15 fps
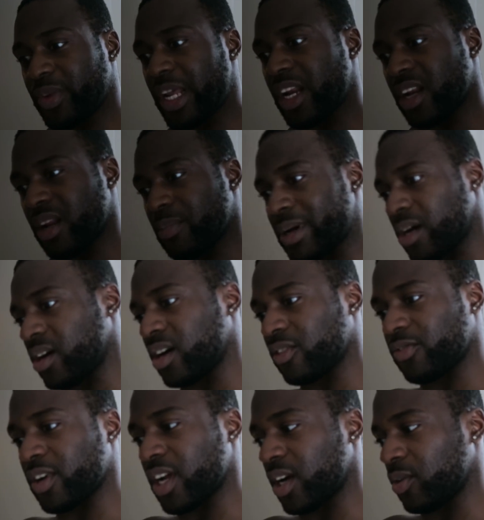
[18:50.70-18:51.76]
in about
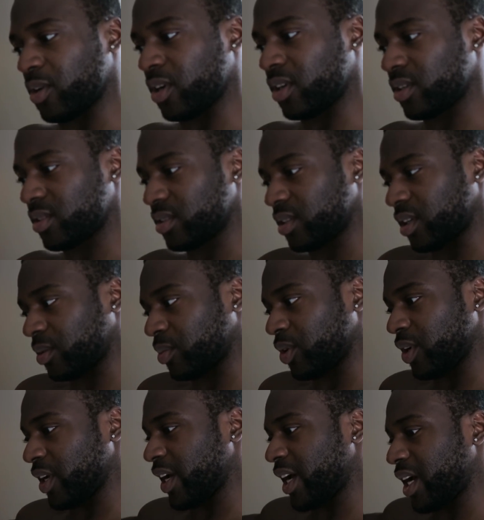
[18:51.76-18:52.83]
half an hour, I'm
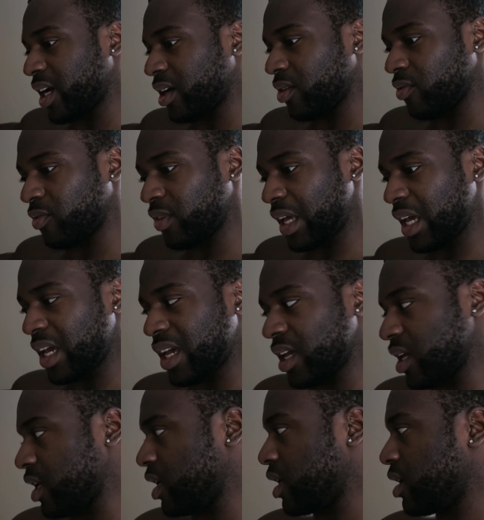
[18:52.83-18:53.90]
gonna have
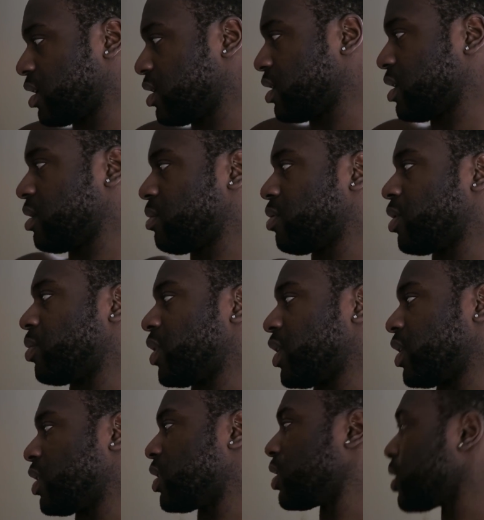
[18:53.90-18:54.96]

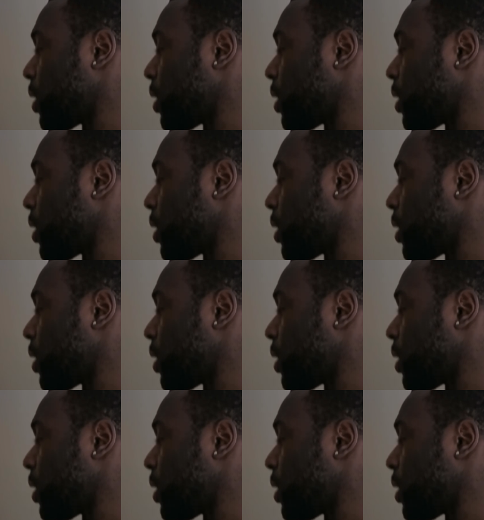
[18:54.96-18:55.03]
probably